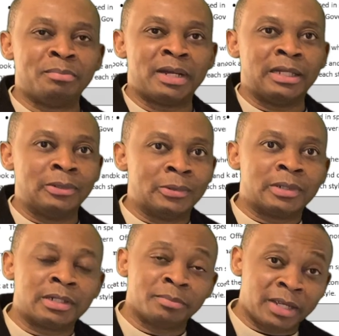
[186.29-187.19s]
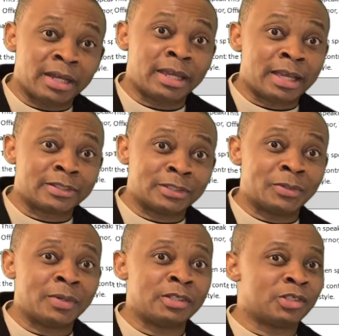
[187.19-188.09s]
my lord, may I ask a
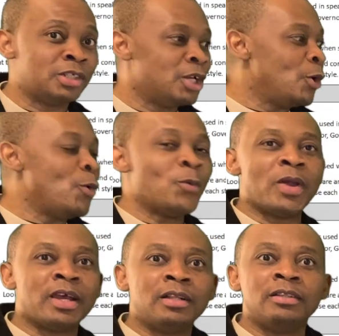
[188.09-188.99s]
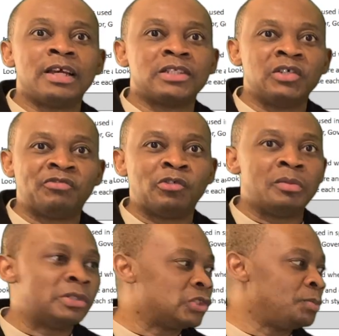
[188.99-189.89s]
question? Well, that's a
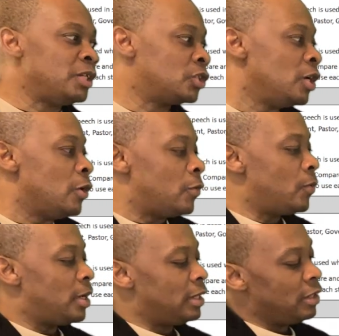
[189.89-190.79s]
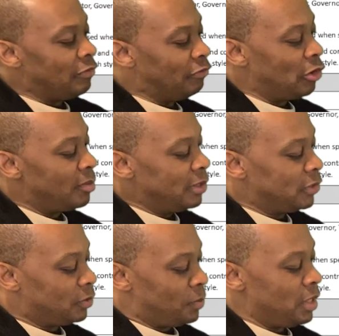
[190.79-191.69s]
formal speech. Well, an informal
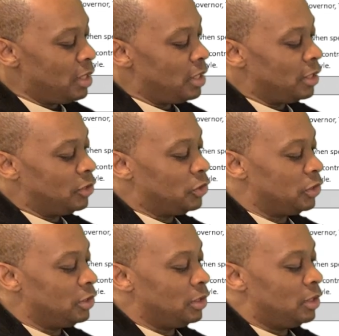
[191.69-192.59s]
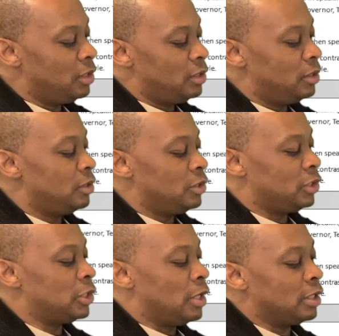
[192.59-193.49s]
speech,
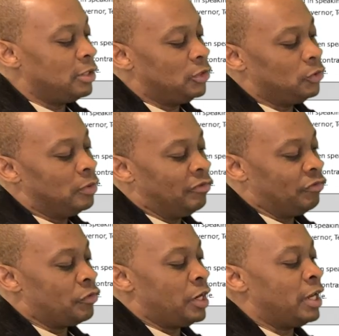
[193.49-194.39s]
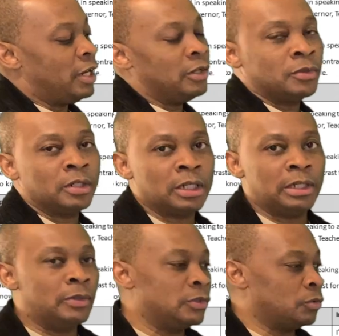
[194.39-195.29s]
talking to a friend or a
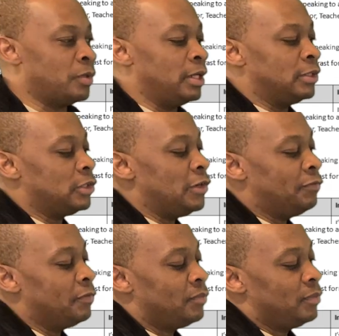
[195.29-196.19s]
close relative,